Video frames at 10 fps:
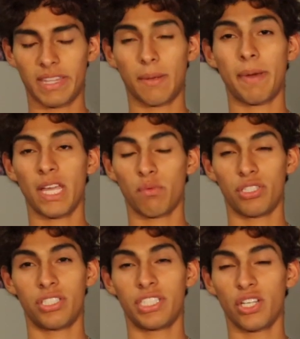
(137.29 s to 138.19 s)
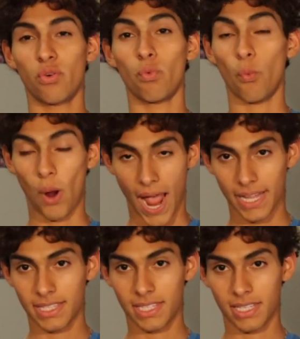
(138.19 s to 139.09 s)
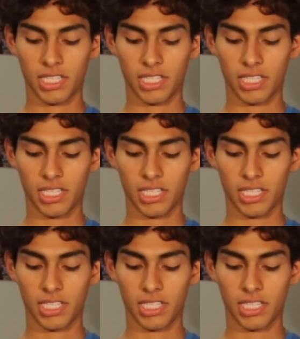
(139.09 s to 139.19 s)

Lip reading: but the paint was still wet.